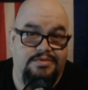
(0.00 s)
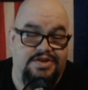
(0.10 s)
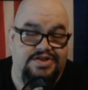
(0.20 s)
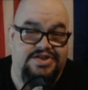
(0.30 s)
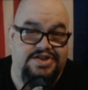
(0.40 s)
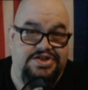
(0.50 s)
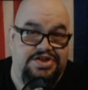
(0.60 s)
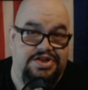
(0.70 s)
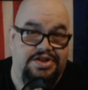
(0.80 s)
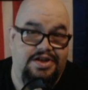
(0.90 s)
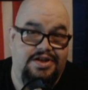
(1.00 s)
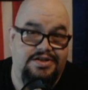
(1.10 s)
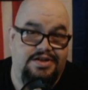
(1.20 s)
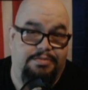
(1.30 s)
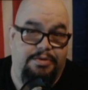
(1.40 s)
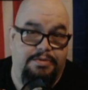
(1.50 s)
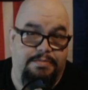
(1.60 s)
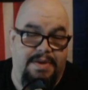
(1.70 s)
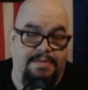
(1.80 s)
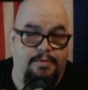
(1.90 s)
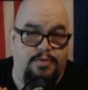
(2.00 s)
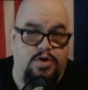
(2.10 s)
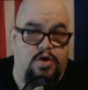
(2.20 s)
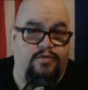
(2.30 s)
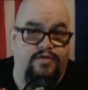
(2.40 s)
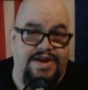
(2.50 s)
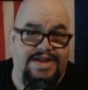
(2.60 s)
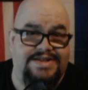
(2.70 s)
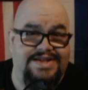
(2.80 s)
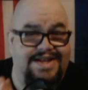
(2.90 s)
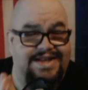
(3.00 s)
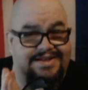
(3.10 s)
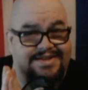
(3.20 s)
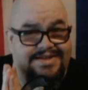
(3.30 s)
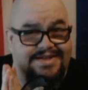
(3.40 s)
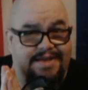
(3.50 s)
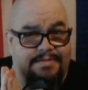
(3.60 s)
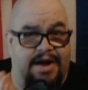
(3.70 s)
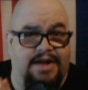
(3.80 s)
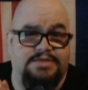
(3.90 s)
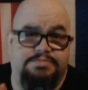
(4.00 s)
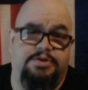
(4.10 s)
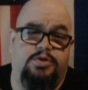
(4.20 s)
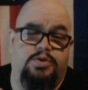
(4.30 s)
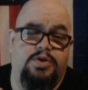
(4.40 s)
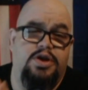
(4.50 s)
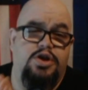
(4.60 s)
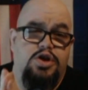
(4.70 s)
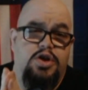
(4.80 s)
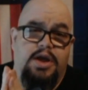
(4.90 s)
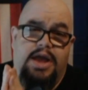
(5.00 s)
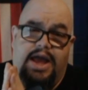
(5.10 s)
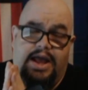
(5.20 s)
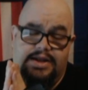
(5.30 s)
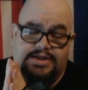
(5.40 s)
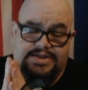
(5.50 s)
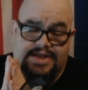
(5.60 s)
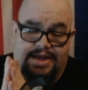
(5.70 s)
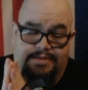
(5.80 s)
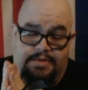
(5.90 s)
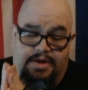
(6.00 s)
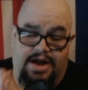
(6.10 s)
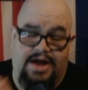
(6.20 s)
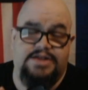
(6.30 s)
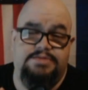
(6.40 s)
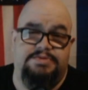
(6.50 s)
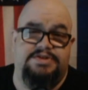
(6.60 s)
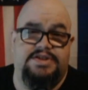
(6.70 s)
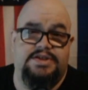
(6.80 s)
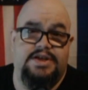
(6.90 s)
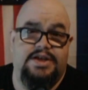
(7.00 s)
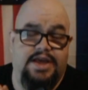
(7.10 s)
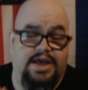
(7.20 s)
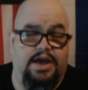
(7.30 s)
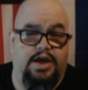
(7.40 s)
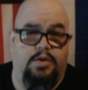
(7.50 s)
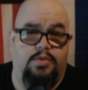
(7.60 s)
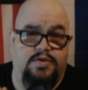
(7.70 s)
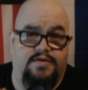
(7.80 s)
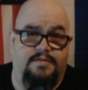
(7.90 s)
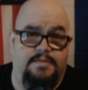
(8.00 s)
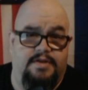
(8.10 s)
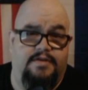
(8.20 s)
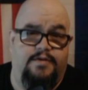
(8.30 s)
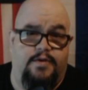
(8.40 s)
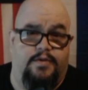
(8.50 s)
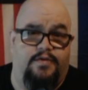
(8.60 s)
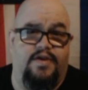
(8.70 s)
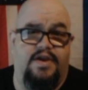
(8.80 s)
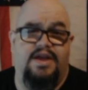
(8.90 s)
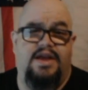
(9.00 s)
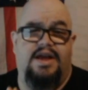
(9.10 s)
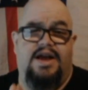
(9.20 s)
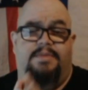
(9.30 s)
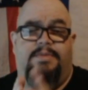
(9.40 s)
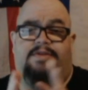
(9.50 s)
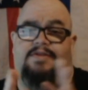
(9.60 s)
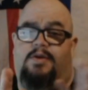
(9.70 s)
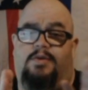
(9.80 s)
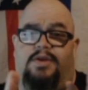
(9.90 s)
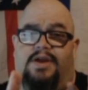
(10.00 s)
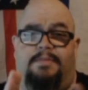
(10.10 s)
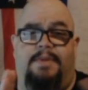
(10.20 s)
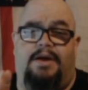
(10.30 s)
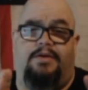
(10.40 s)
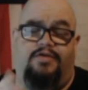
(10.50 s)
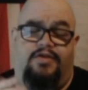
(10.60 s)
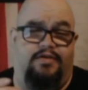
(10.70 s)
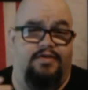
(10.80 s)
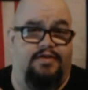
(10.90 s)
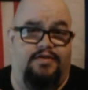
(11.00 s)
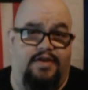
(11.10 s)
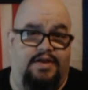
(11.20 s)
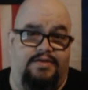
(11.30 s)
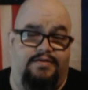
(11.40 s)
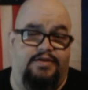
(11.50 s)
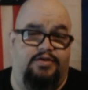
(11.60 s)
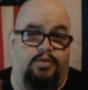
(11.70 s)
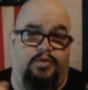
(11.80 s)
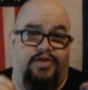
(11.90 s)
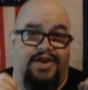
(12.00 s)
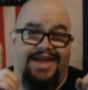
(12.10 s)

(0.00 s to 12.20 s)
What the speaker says: decision to put people with COVID-19 into the same hospital and the same hospice care with some of these folks? I mean, so the hypocrisy of these individuals